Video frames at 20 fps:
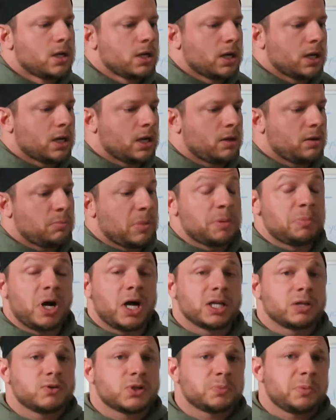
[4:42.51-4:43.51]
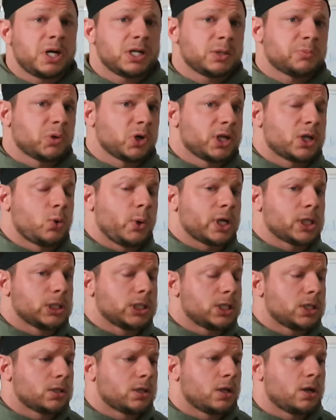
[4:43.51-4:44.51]
And my body responded pretty
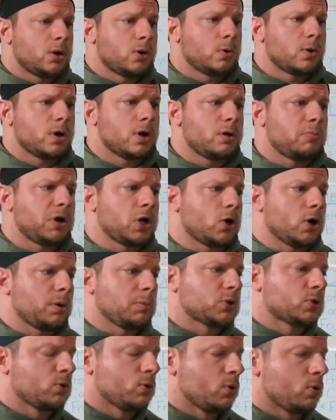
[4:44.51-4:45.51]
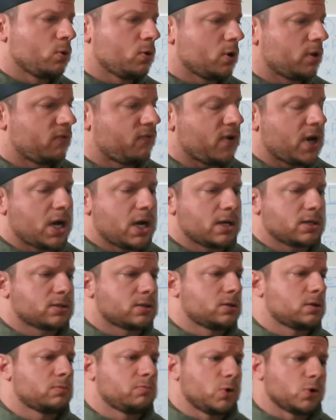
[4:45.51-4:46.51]
quickly. My arms grew really
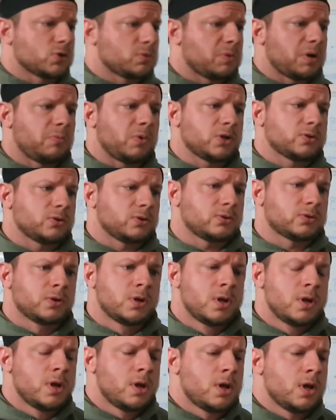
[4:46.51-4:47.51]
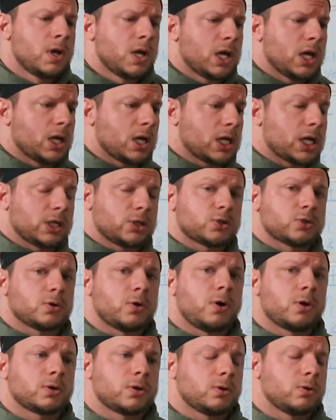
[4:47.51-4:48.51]
fast, most of my muscles, and I got
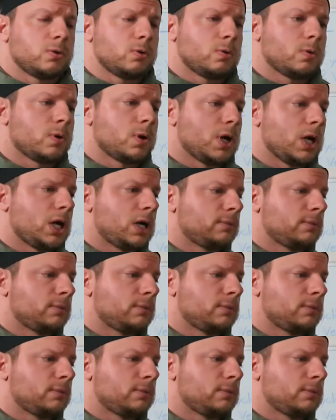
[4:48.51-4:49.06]
strong too.